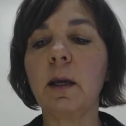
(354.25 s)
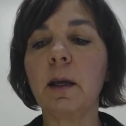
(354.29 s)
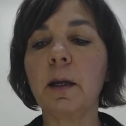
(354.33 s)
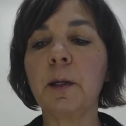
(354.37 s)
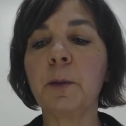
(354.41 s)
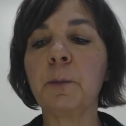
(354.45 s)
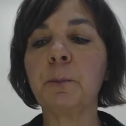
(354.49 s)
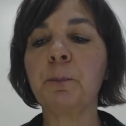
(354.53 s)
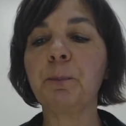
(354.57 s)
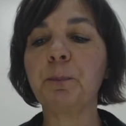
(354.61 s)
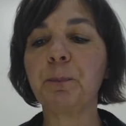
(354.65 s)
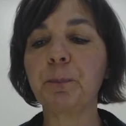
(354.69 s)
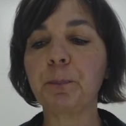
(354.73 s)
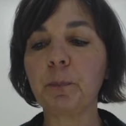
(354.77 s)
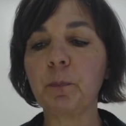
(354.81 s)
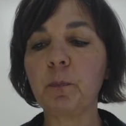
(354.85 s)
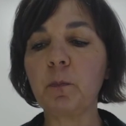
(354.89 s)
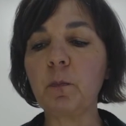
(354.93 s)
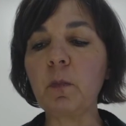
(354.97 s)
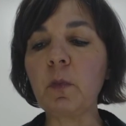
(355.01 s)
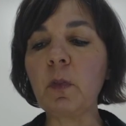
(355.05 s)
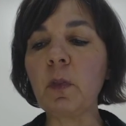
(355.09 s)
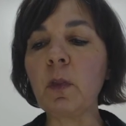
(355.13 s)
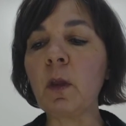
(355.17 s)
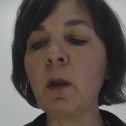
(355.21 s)
And
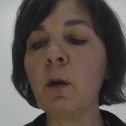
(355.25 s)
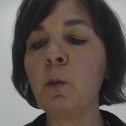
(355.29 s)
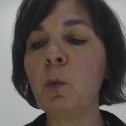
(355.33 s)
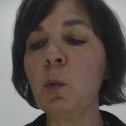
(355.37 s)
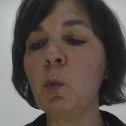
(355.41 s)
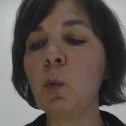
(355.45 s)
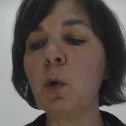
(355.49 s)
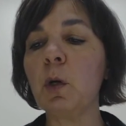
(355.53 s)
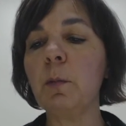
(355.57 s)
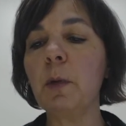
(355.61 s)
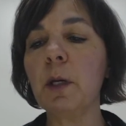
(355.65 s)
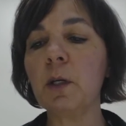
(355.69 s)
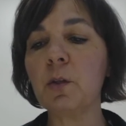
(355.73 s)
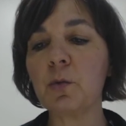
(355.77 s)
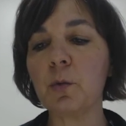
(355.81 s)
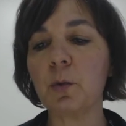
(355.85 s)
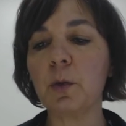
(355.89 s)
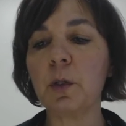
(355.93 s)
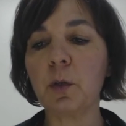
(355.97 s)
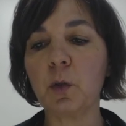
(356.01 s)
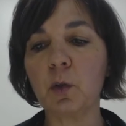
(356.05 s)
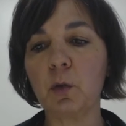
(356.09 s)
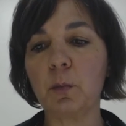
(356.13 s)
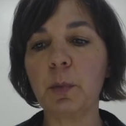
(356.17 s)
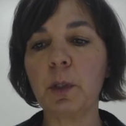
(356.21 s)
we want to make
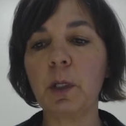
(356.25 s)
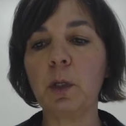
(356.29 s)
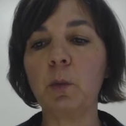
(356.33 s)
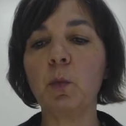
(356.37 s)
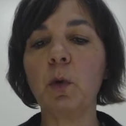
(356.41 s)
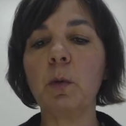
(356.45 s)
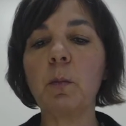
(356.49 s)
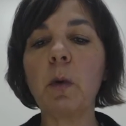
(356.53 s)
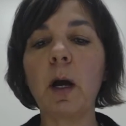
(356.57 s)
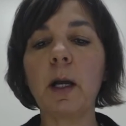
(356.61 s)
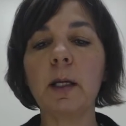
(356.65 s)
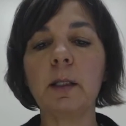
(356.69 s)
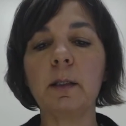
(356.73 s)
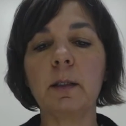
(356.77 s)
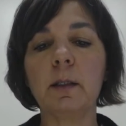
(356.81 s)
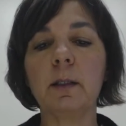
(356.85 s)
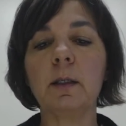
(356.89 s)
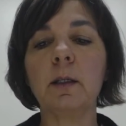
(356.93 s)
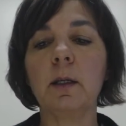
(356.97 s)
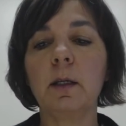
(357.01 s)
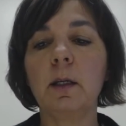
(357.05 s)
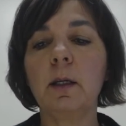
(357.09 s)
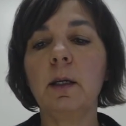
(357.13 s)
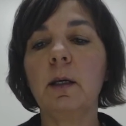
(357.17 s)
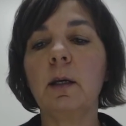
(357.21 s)
sure that you're being
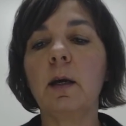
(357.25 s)
reminded,